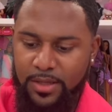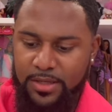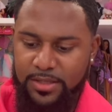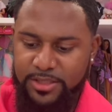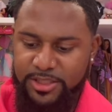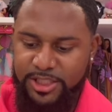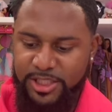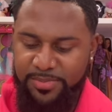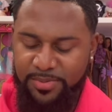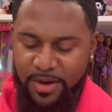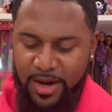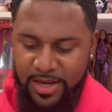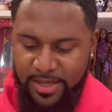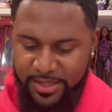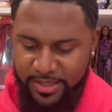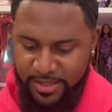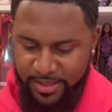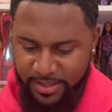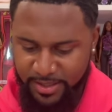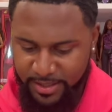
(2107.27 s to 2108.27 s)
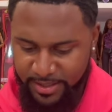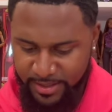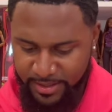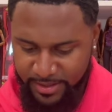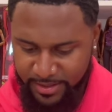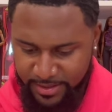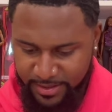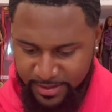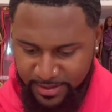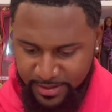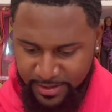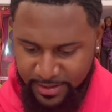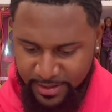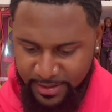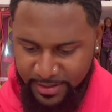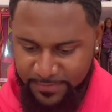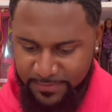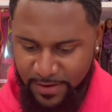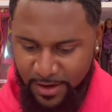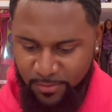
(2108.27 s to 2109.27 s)
She probably could
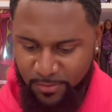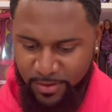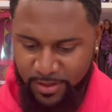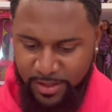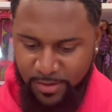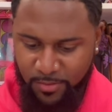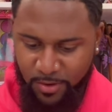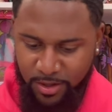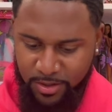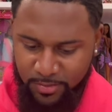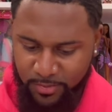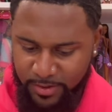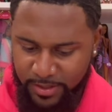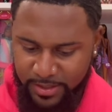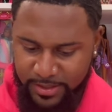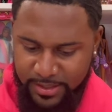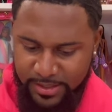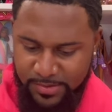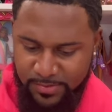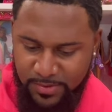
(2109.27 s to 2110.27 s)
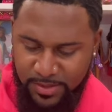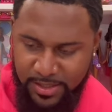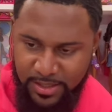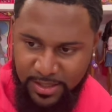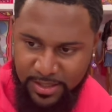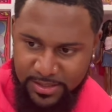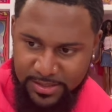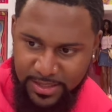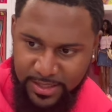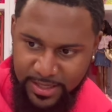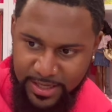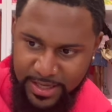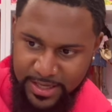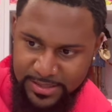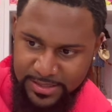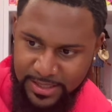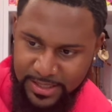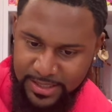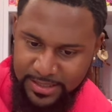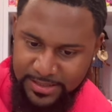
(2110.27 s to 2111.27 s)
if I really worked with it. This one looks like it has
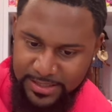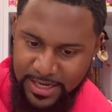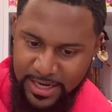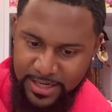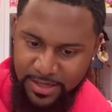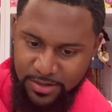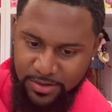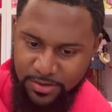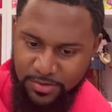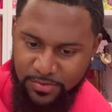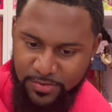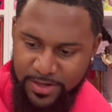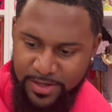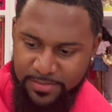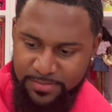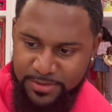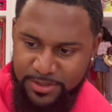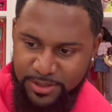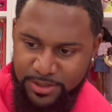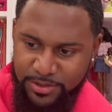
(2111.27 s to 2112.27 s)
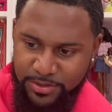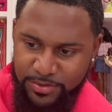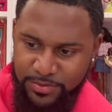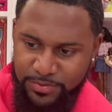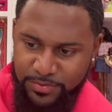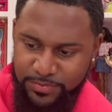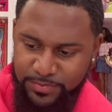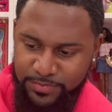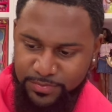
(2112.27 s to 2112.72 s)
like a tighter grip too.